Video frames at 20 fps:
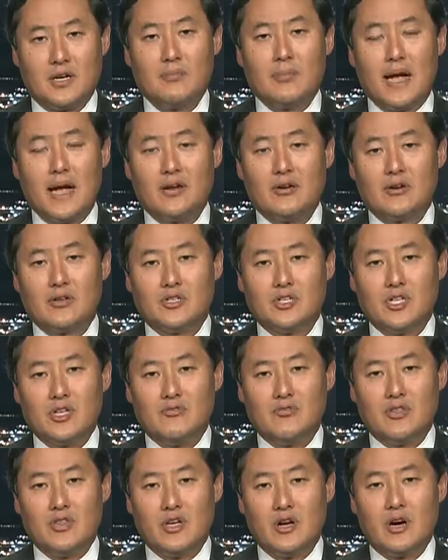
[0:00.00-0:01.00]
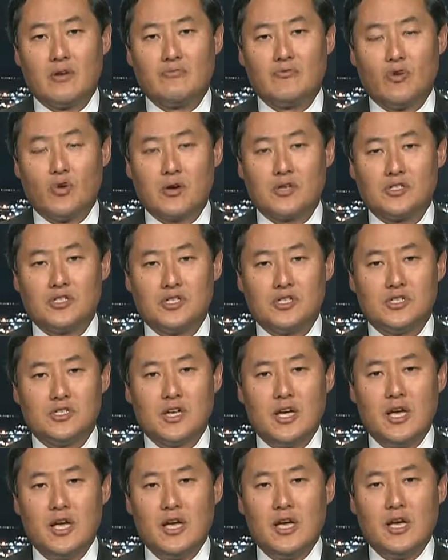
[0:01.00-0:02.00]
commander-in-chief of the armed
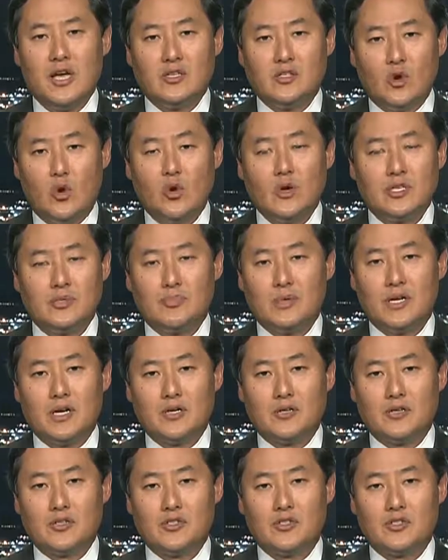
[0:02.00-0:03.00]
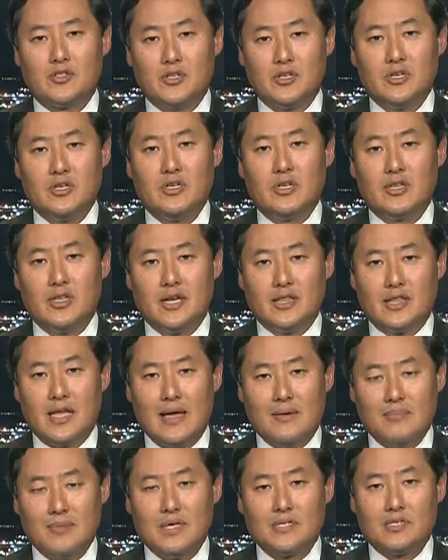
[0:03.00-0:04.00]
forces. It's always been understood that
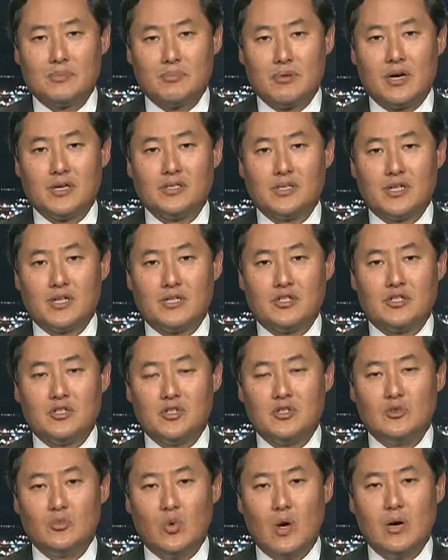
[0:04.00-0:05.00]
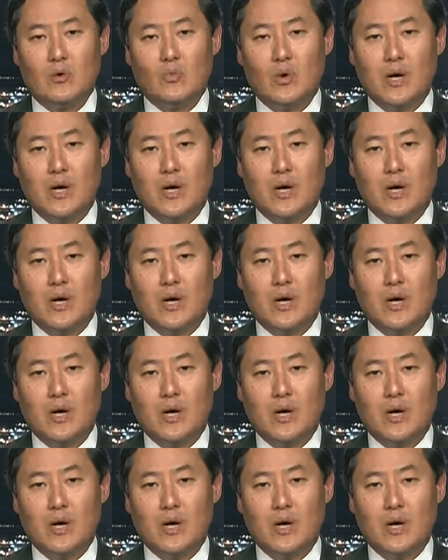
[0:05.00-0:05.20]
that means the president can choose what